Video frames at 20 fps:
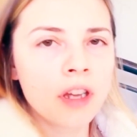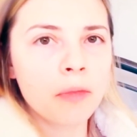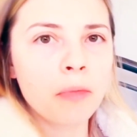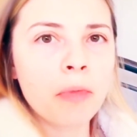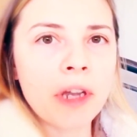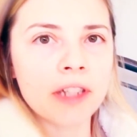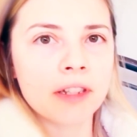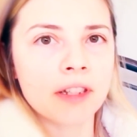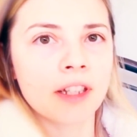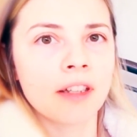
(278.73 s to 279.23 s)

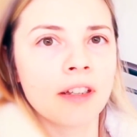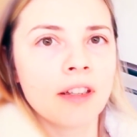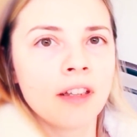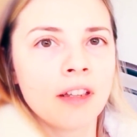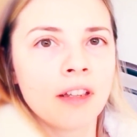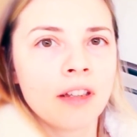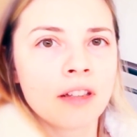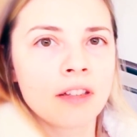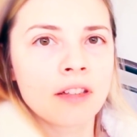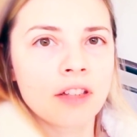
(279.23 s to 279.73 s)
Guys,
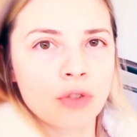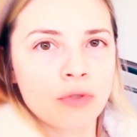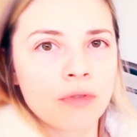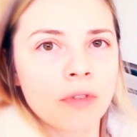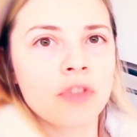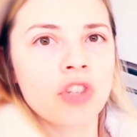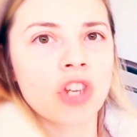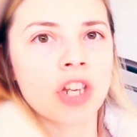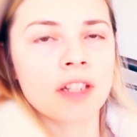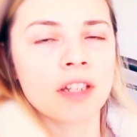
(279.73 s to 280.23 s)
to
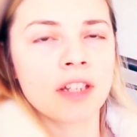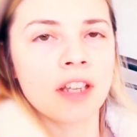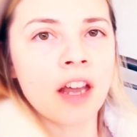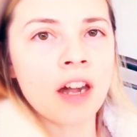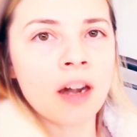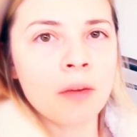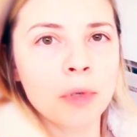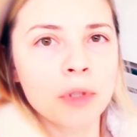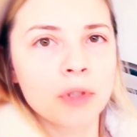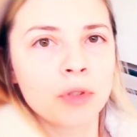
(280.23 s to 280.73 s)
tell you the
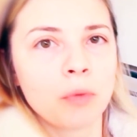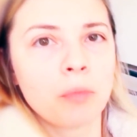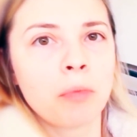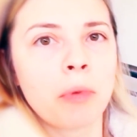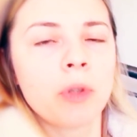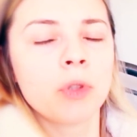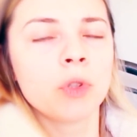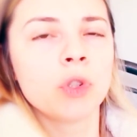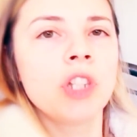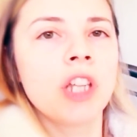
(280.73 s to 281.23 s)
truth, I
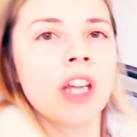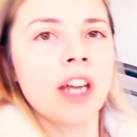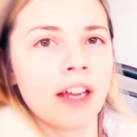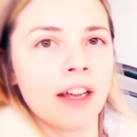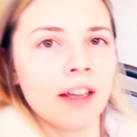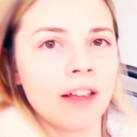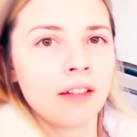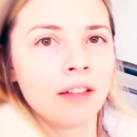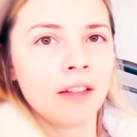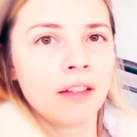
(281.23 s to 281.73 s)
work
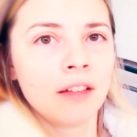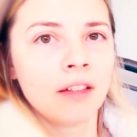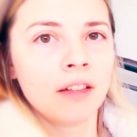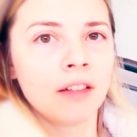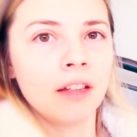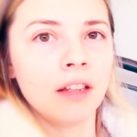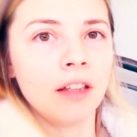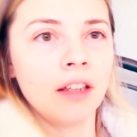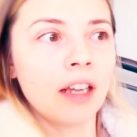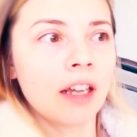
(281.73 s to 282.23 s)
half a
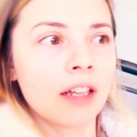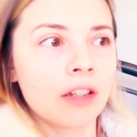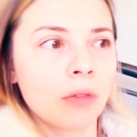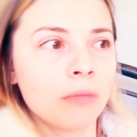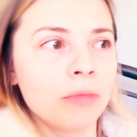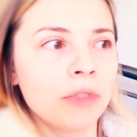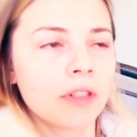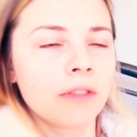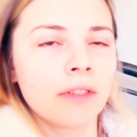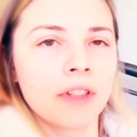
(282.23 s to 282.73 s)
day
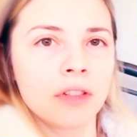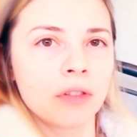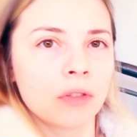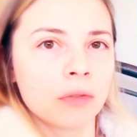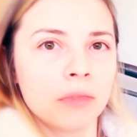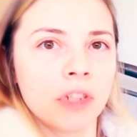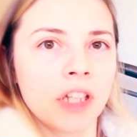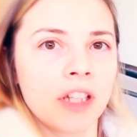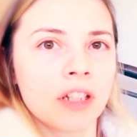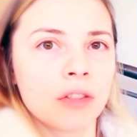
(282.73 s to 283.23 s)
and it
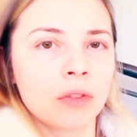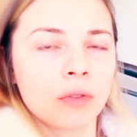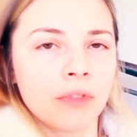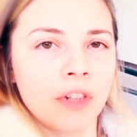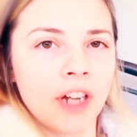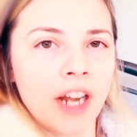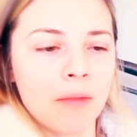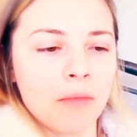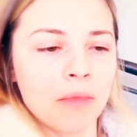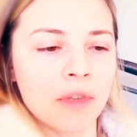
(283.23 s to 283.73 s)
tells me I
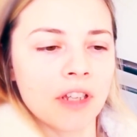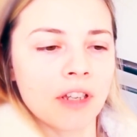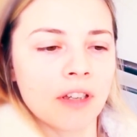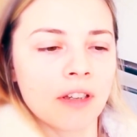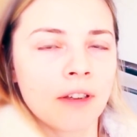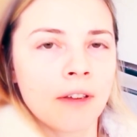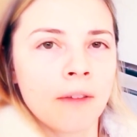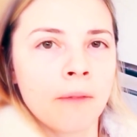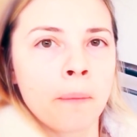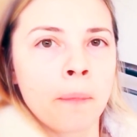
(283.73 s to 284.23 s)
don't have
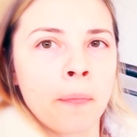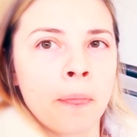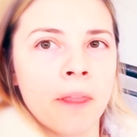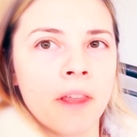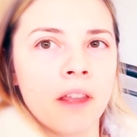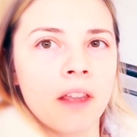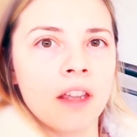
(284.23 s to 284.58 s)
time.